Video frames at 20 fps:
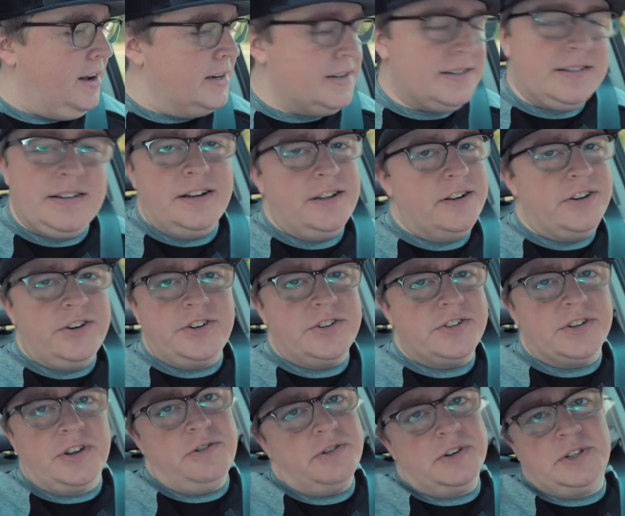I decided to
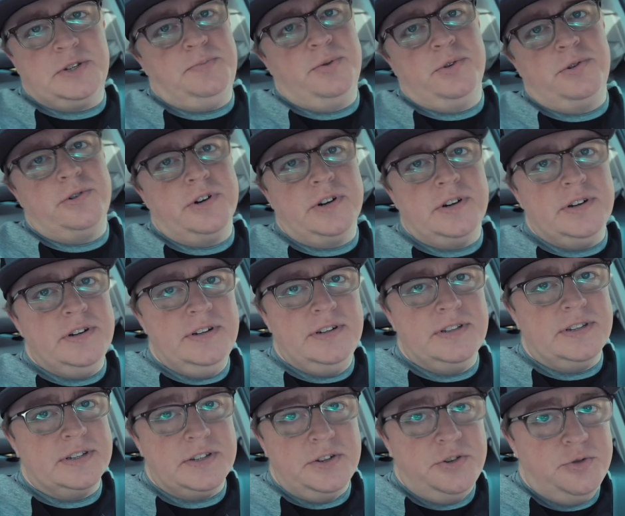just go explore
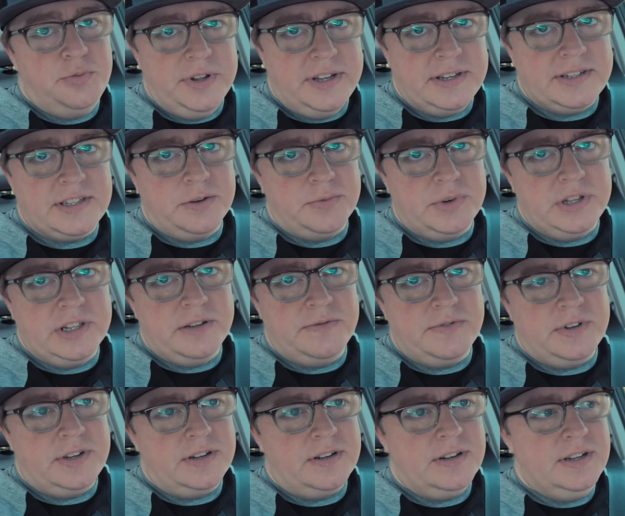this new place that we
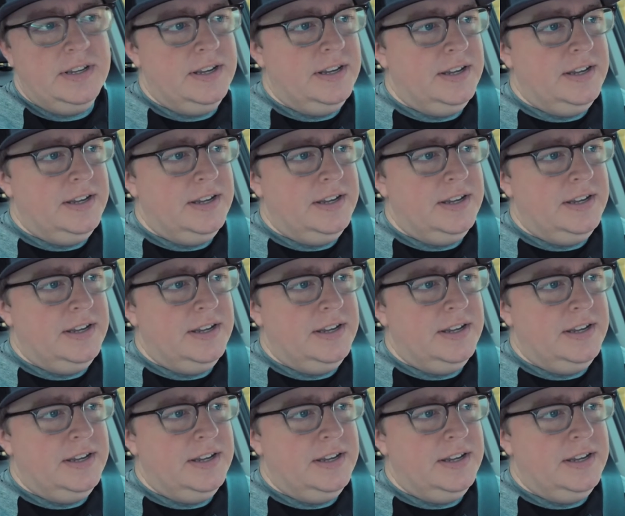live in,